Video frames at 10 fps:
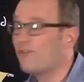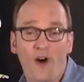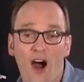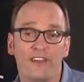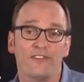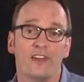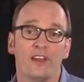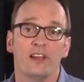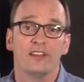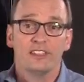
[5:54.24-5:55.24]
five
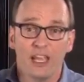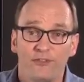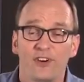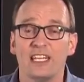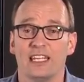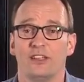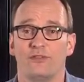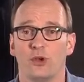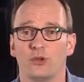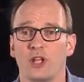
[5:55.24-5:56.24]
different
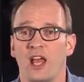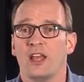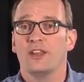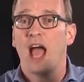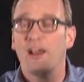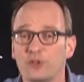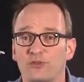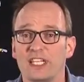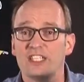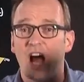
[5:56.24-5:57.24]
interviews, you have
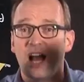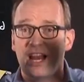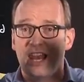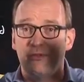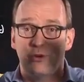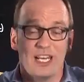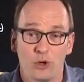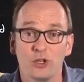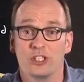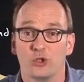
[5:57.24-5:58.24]
to reach a higher level in
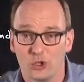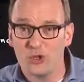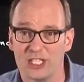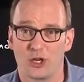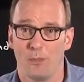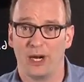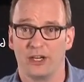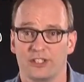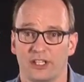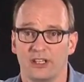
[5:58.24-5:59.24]
order to do this
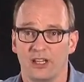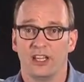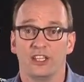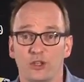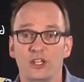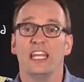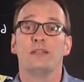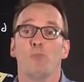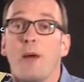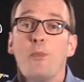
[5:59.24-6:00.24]
comparison. You
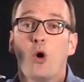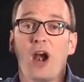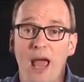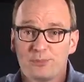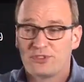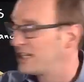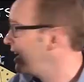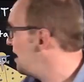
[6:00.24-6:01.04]
need a more abstract